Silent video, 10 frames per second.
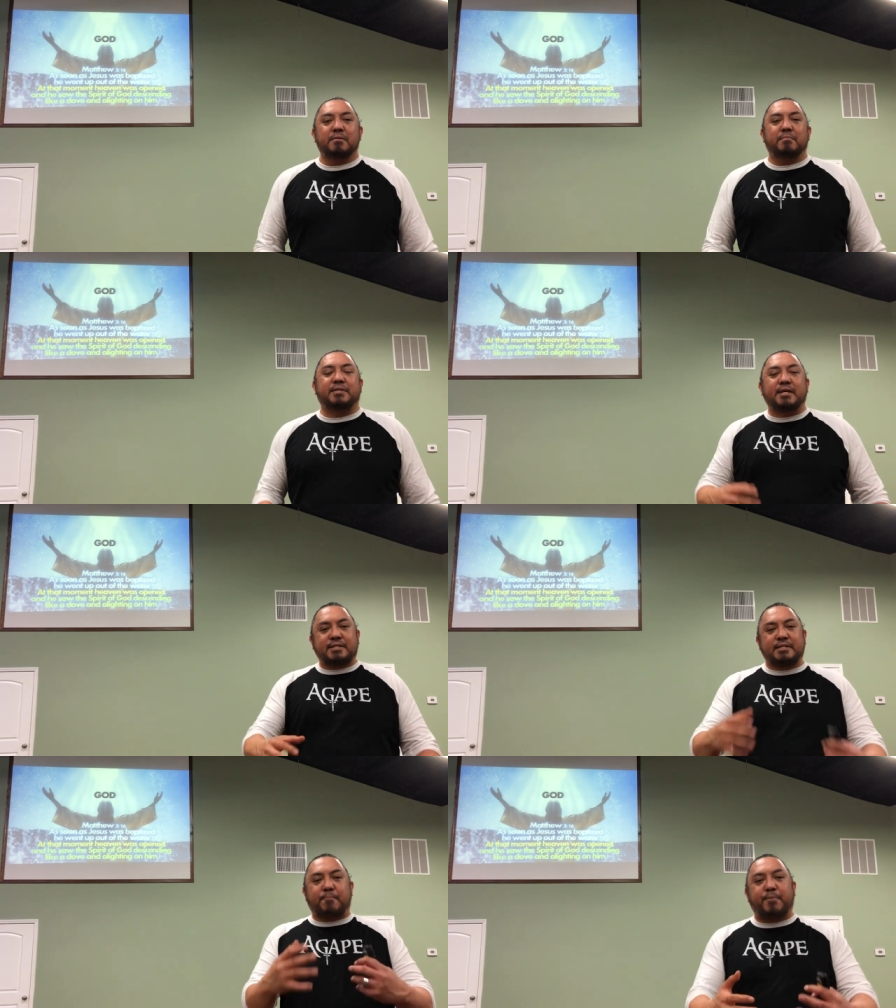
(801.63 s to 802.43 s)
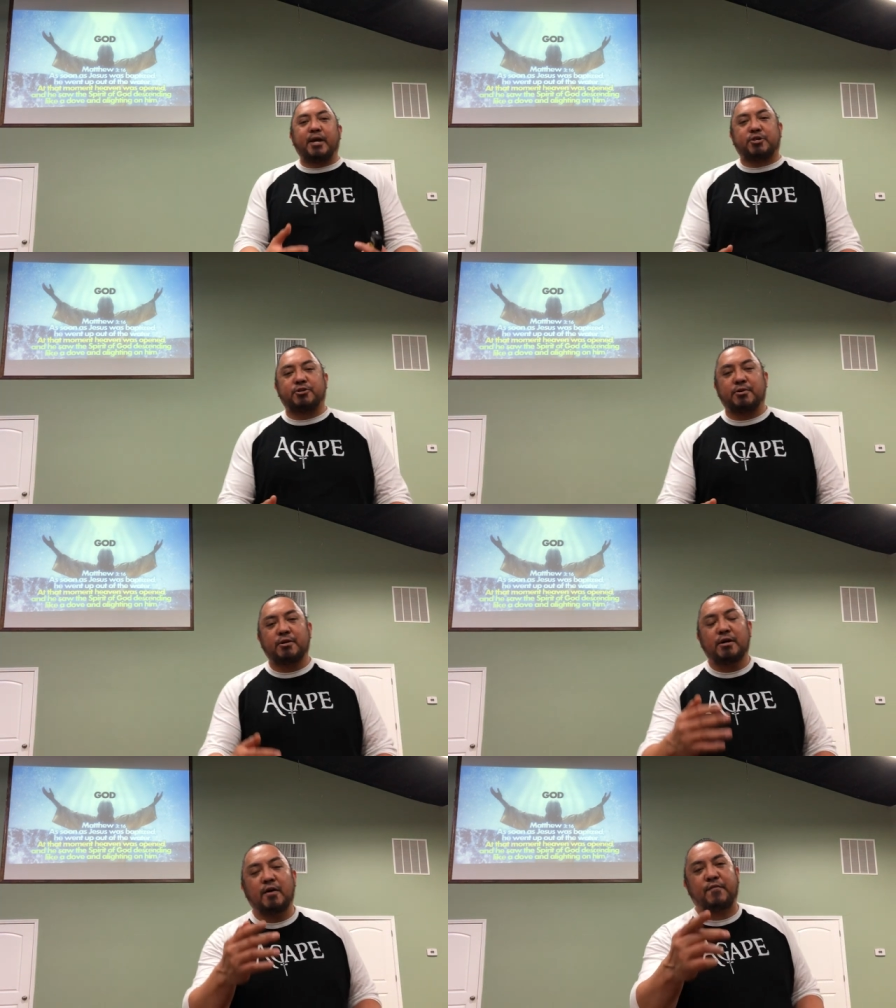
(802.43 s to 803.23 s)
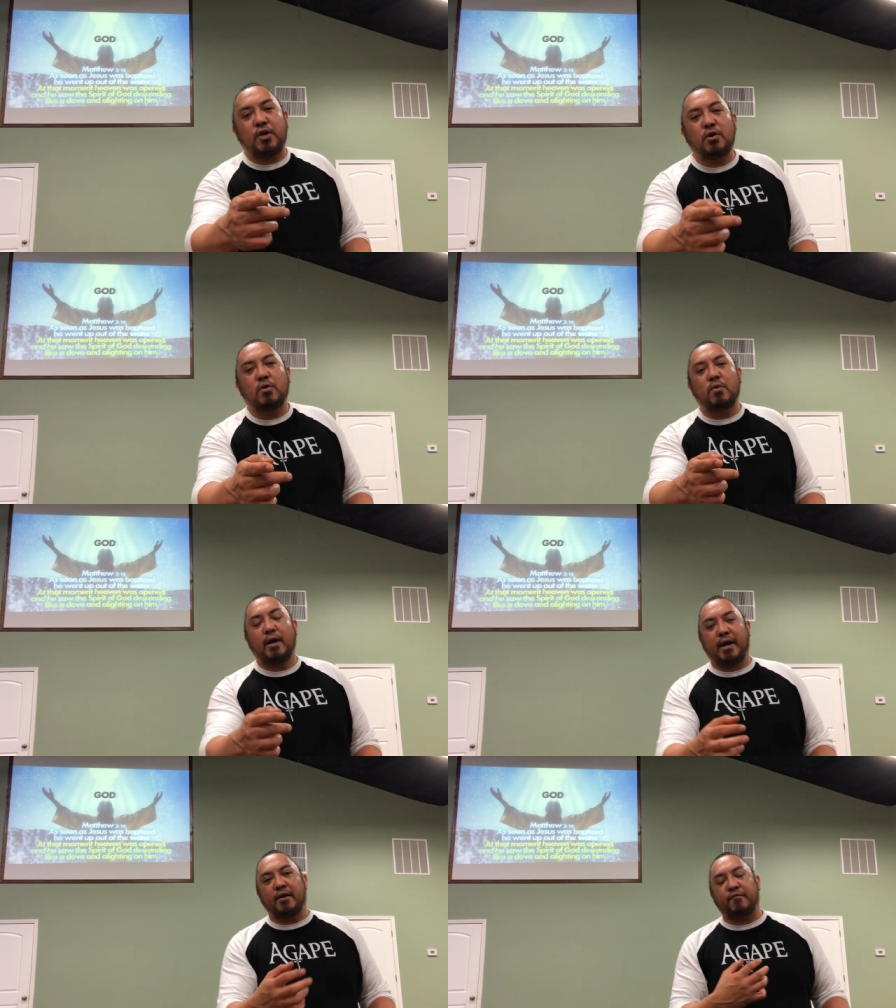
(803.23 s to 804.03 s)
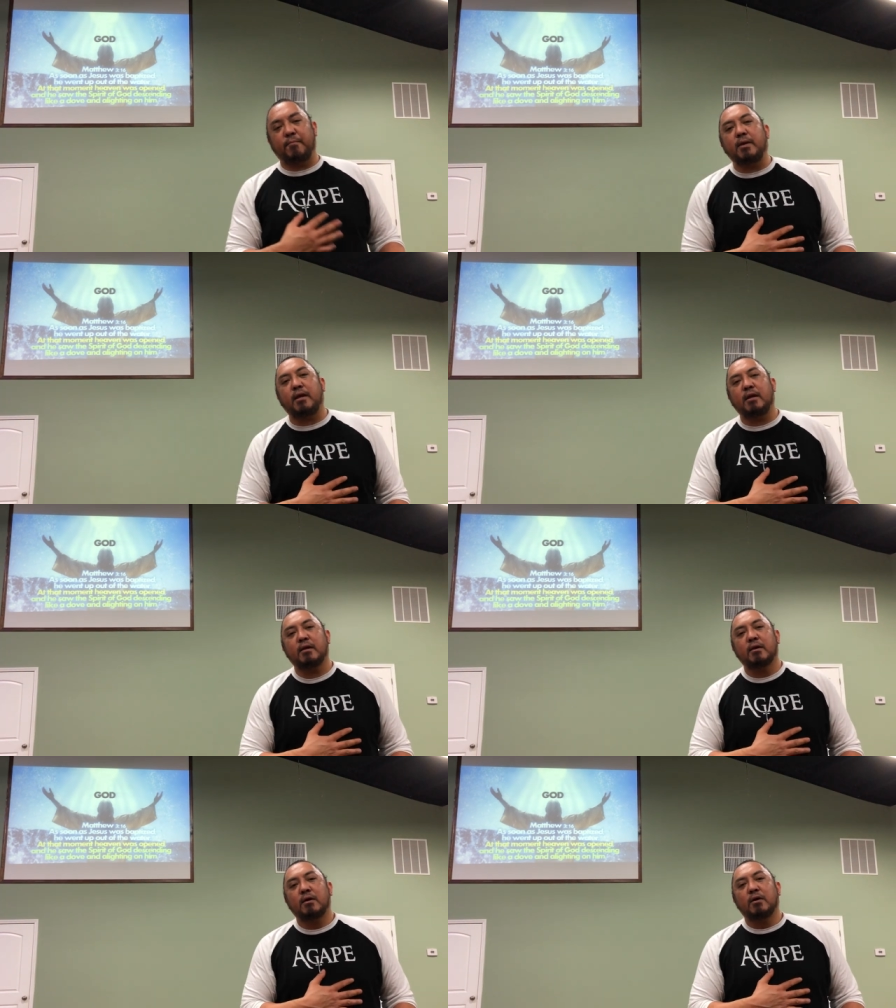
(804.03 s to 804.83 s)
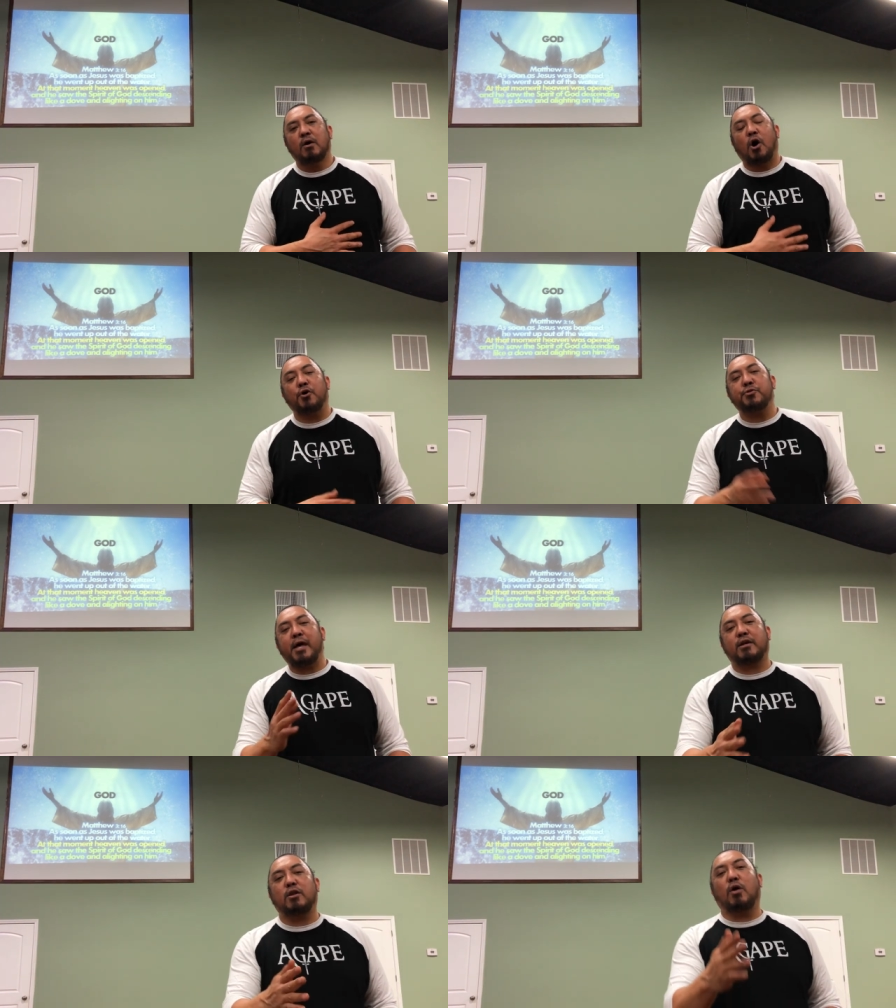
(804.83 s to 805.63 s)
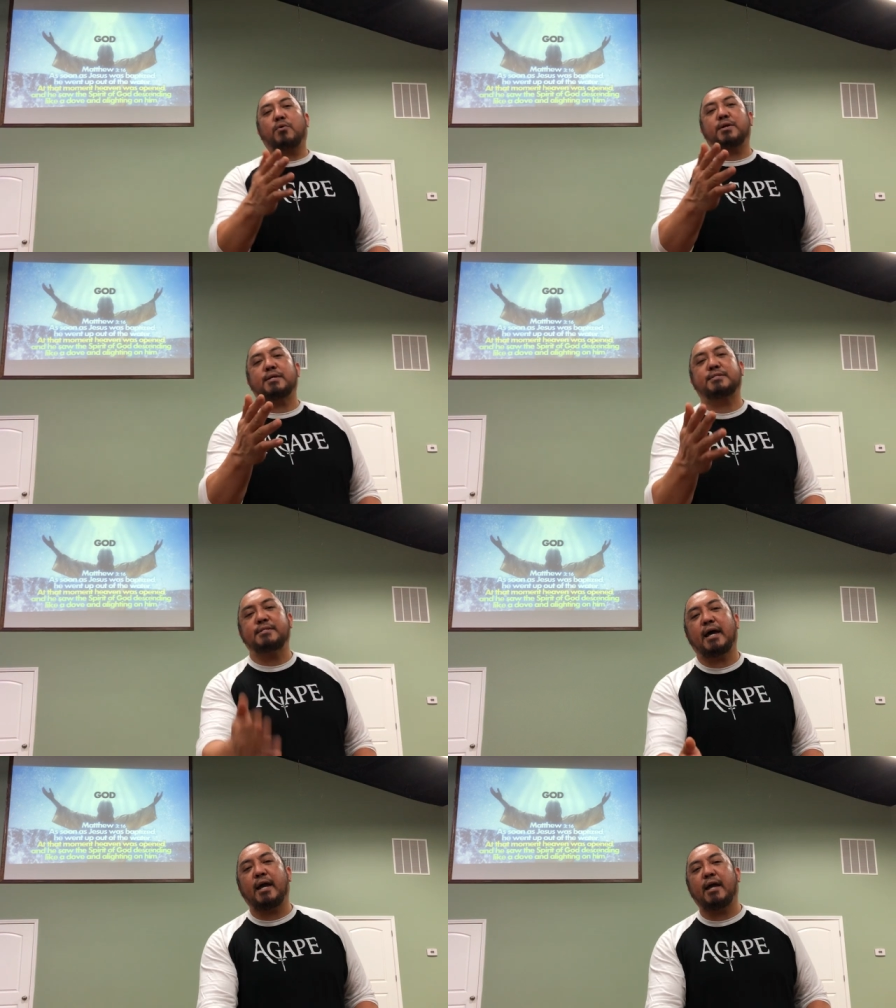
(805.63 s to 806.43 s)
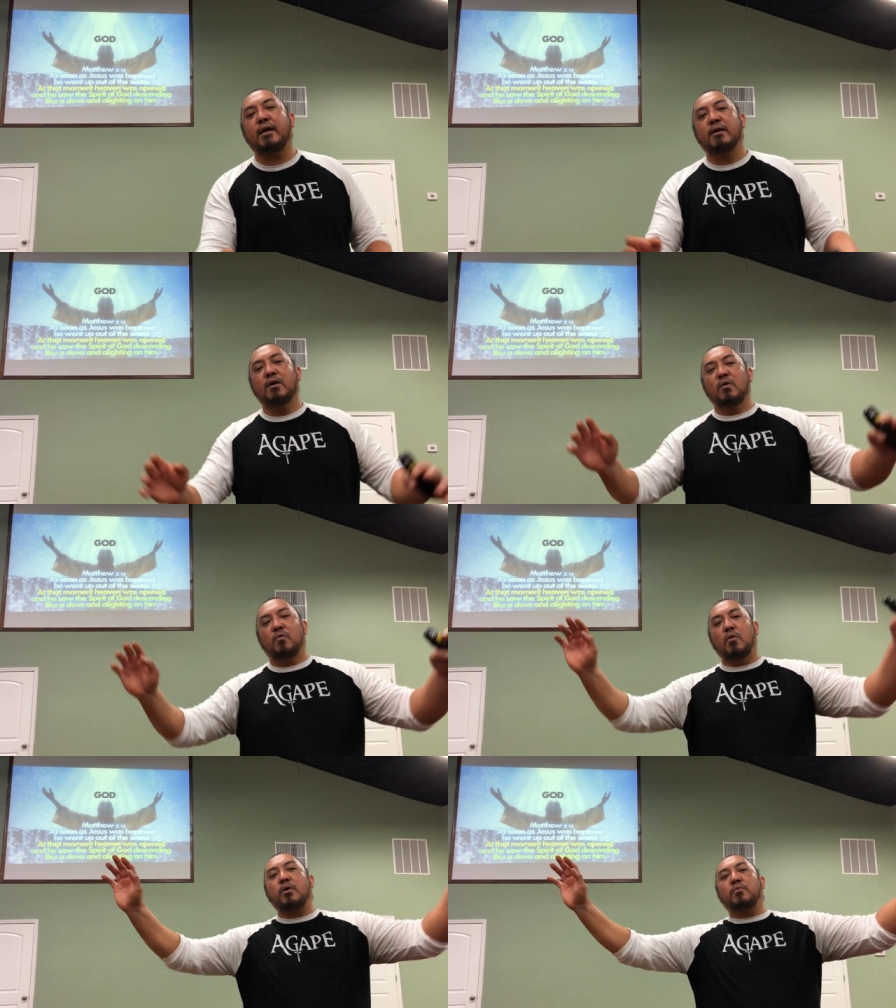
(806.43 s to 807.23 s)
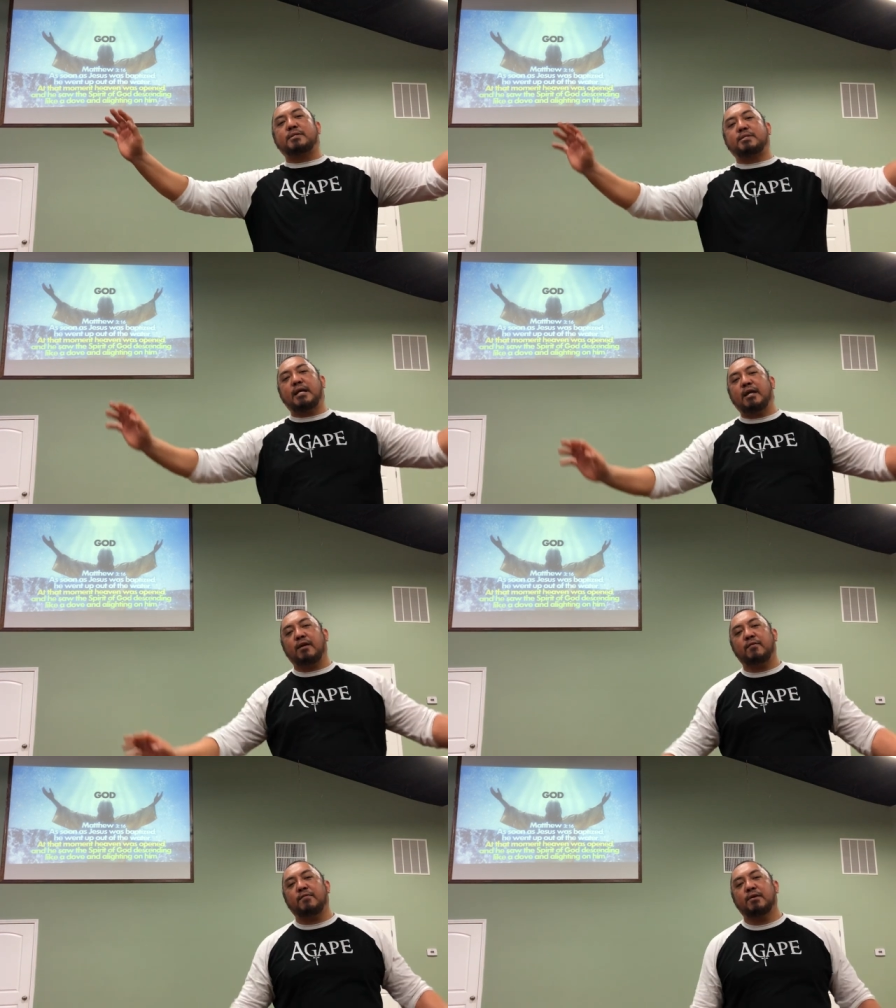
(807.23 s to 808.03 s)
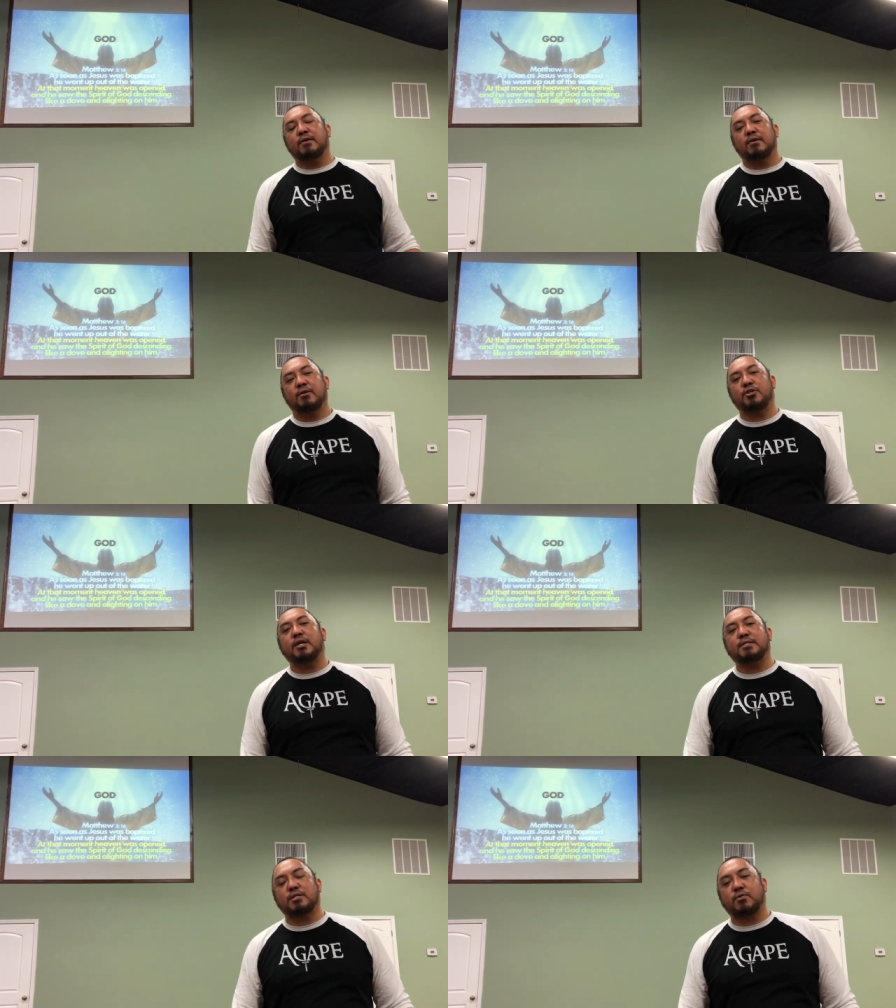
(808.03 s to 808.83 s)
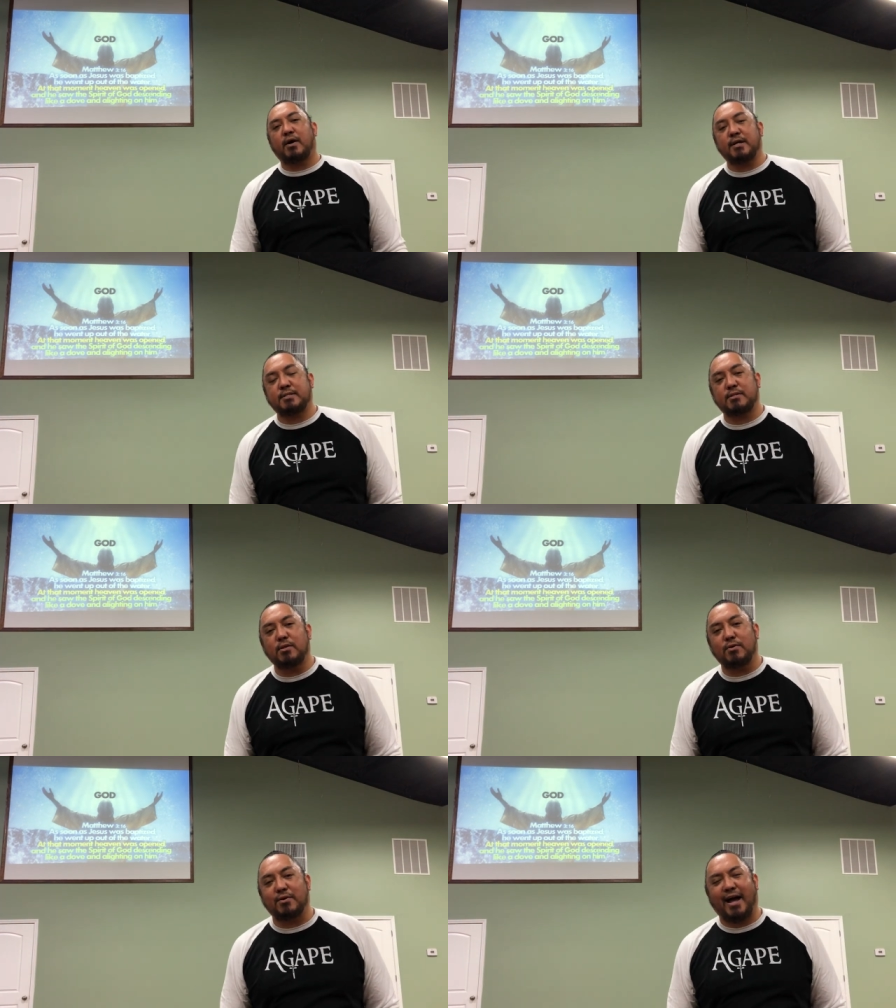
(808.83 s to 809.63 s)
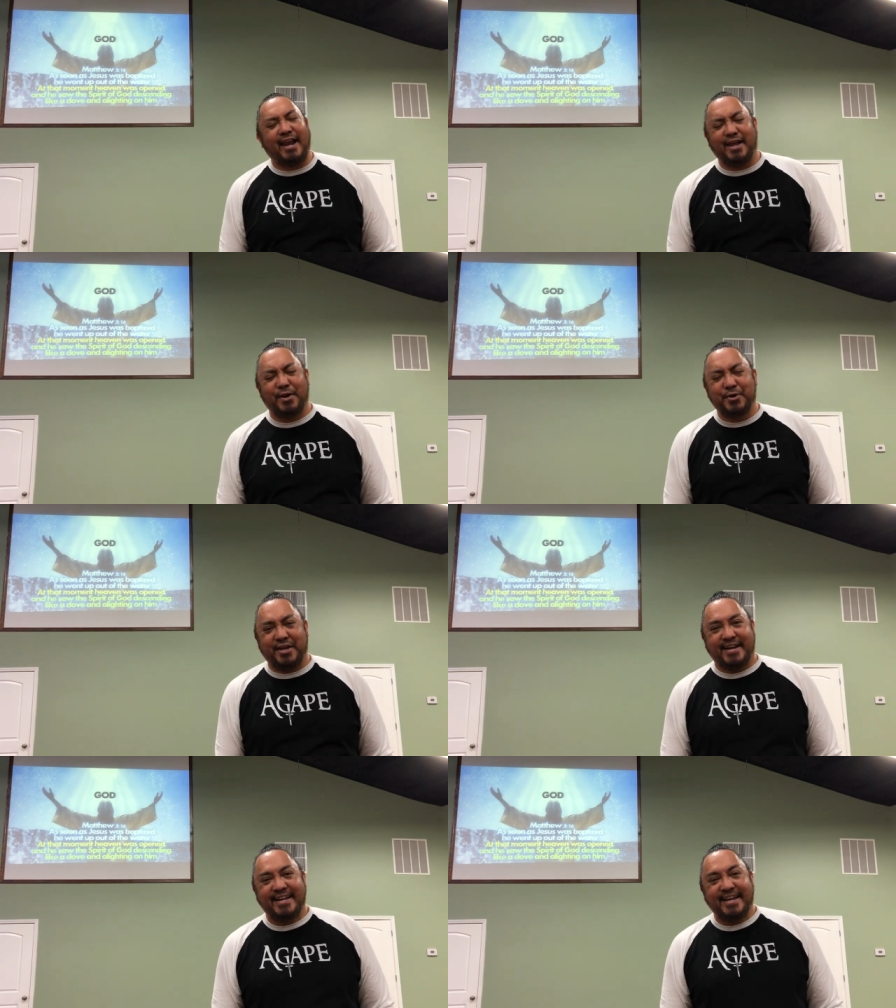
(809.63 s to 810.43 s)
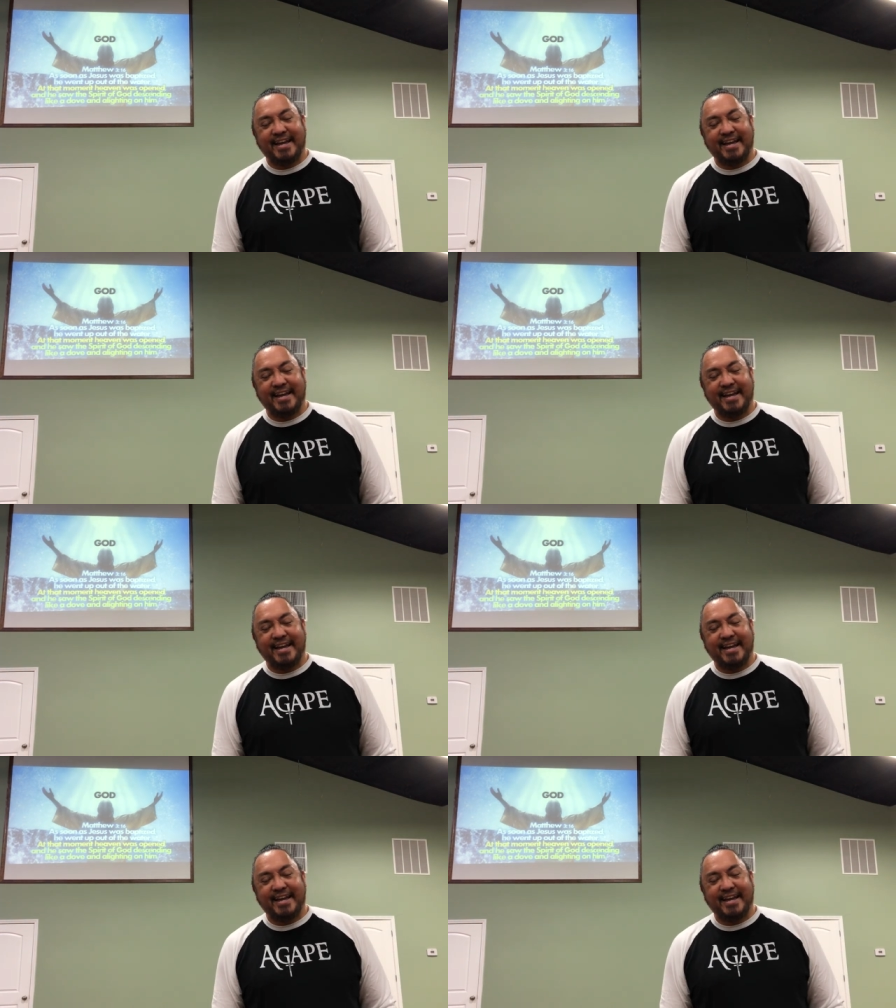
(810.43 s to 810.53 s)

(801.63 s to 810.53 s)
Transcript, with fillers: but this is a picture of you and of me on that glorious day when we received Jesus Christ as Lord. Hallelujah.